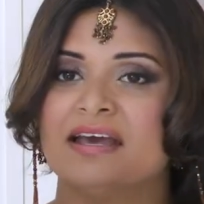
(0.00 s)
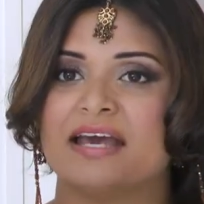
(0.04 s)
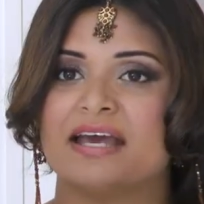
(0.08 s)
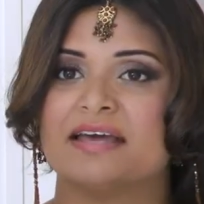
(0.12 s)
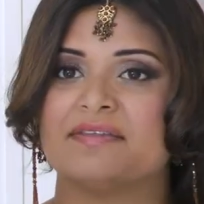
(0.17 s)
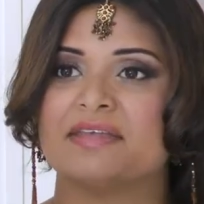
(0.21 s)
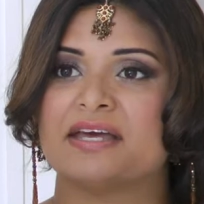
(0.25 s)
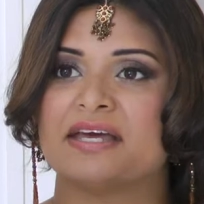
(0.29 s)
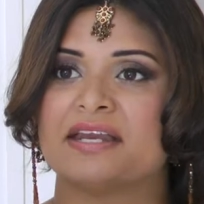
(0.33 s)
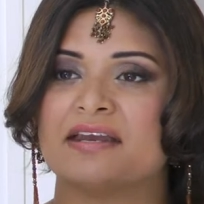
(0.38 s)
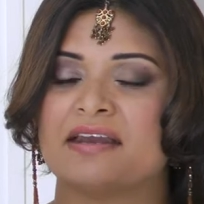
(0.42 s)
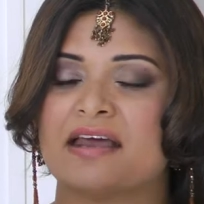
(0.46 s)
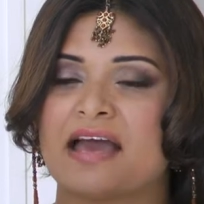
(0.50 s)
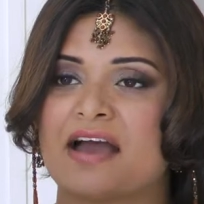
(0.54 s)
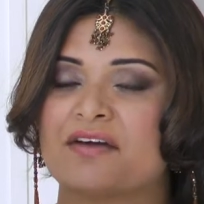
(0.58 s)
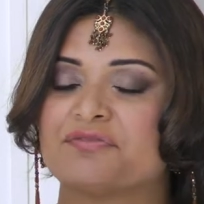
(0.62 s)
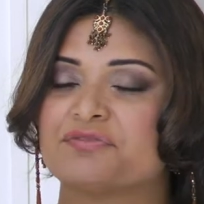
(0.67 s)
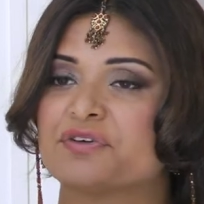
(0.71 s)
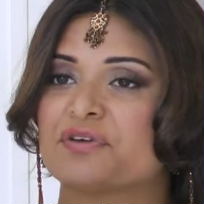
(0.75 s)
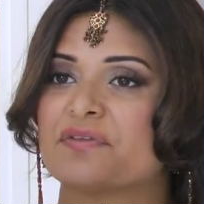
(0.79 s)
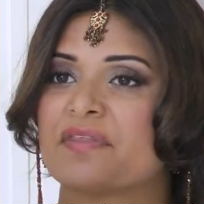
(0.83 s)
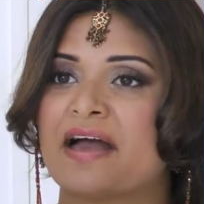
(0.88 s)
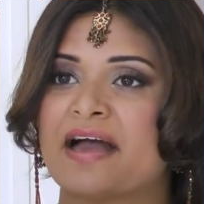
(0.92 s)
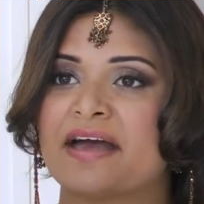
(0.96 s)
And then
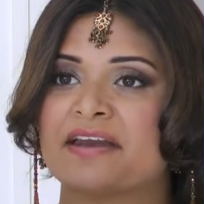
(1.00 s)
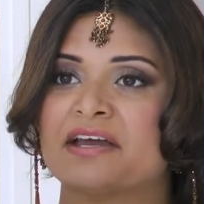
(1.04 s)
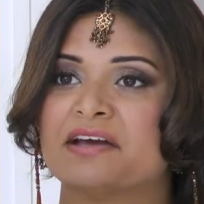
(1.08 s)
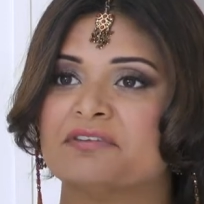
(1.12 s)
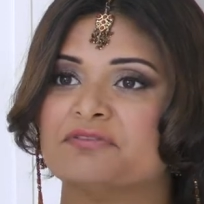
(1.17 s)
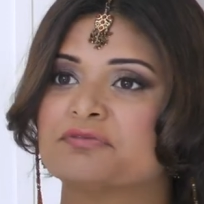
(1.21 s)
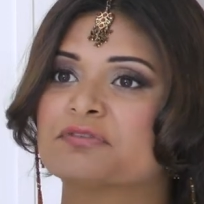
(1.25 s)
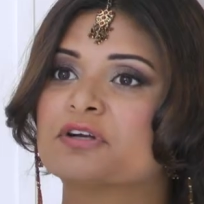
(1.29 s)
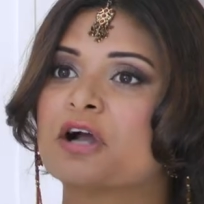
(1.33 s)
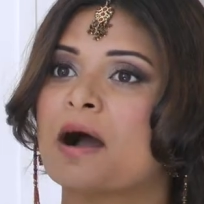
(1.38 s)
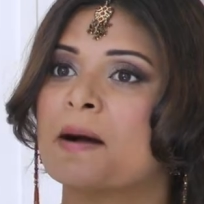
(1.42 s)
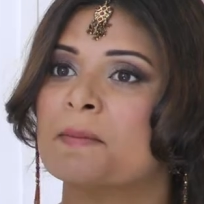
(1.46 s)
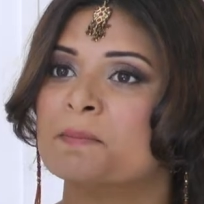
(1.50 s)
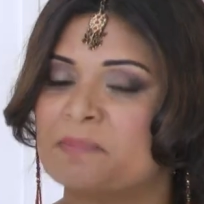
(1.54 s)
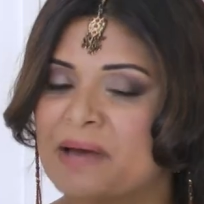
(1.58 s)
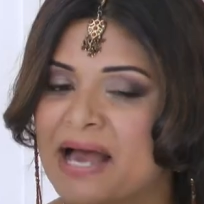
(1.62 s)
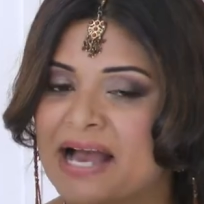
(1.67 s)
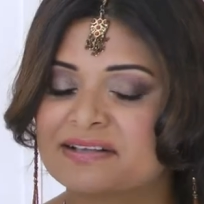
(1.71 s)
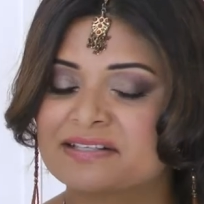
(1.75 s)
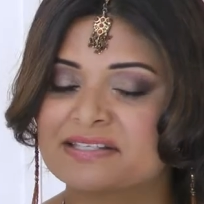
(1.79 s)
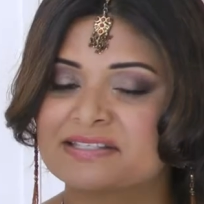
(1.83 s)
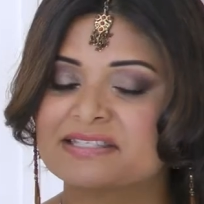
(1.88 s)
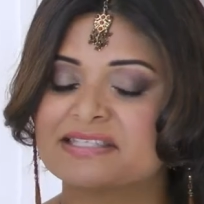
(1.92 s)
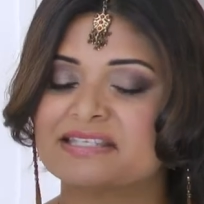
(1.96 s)
after that, I've gone
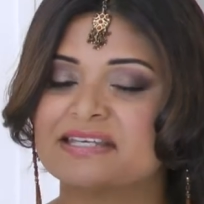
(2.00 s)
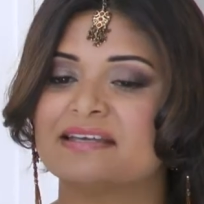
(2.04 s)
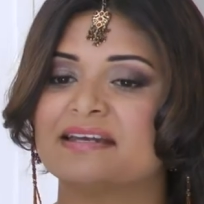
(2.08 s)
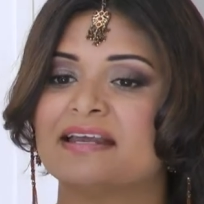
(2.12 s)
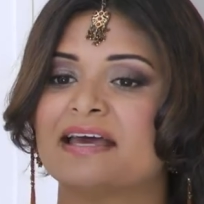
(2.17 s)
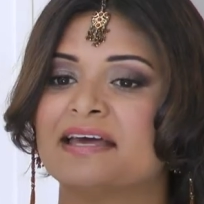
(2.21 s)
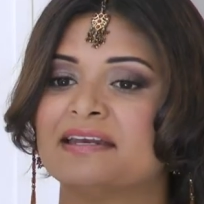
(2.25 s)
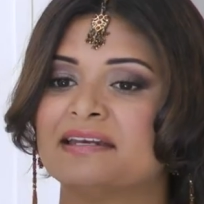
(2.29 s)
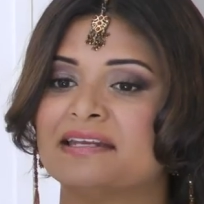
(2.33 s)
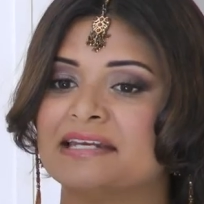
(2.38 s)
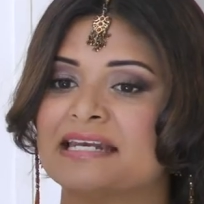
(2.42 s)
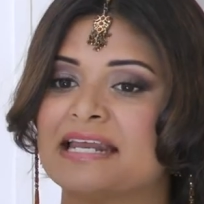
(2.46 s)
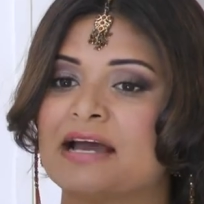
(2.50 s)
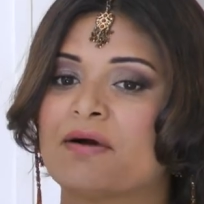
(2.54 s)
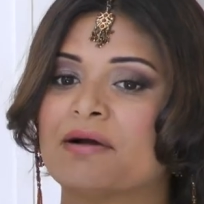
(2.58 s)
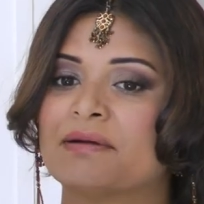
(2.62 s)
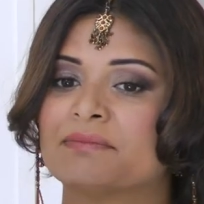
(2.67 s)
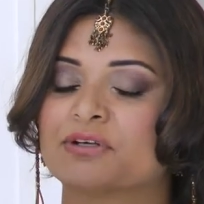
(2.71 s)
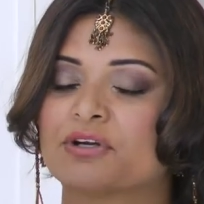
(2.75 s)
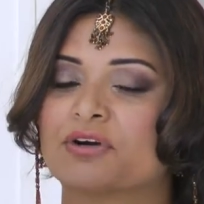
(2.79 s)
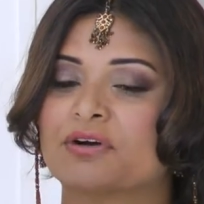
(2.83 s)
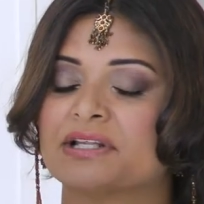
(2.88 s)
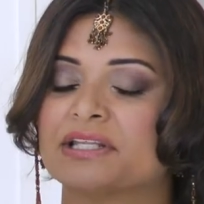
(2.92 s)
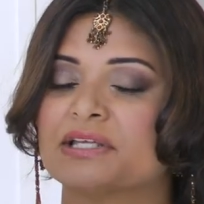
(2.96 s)
back to CNN, and now
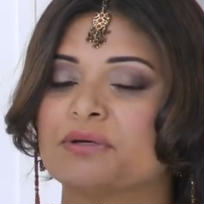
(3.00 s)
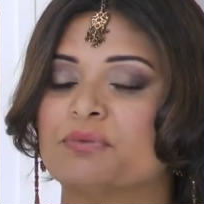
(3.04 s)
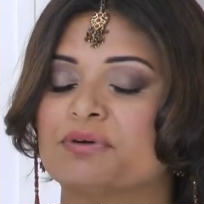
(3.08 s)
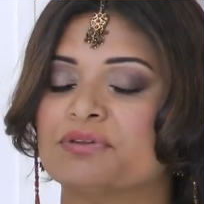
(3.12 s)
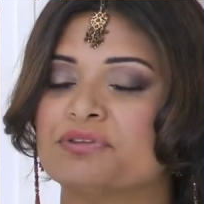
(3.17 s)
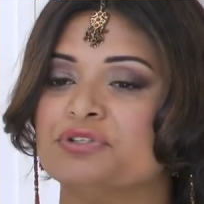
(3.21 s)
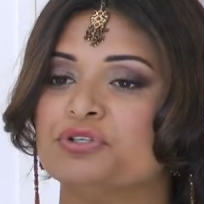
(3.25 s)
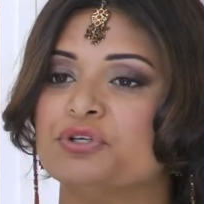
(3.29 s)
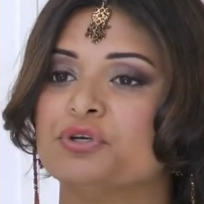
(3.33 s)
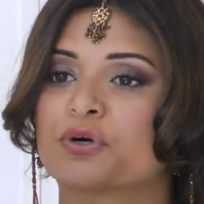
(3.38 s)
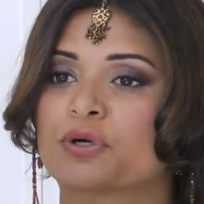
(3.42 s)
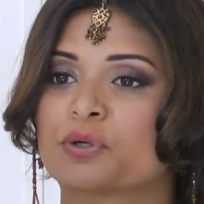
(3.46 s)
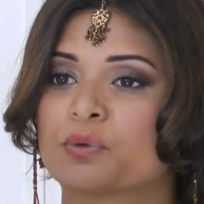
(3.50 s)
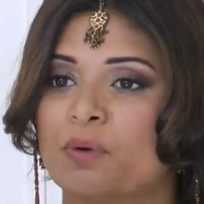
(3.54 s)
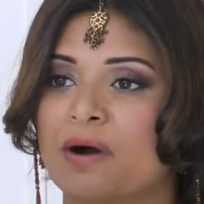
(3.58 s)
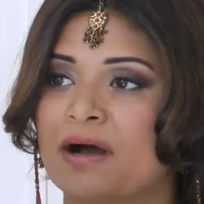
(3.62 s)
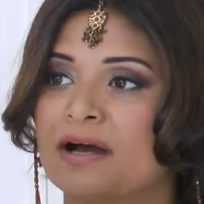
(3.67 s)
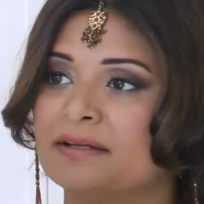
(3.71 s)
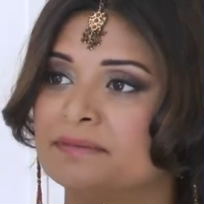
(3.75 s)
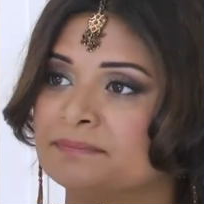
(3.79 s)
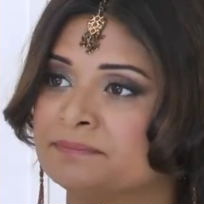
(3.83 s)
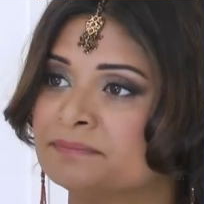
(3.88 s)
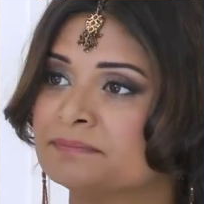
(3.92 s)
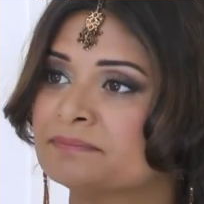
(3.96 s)
I'm currently with
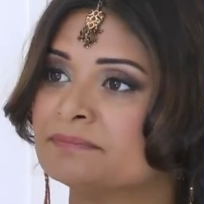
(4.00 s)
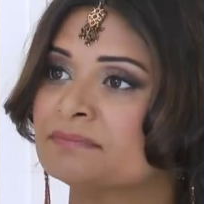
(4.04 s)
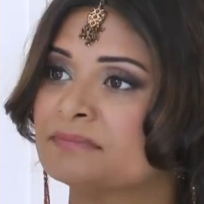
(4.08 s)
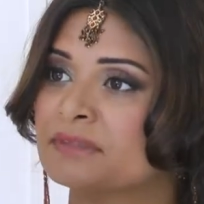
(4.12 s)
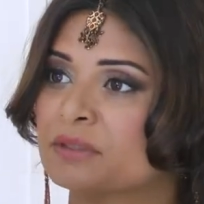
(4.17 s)
NY1,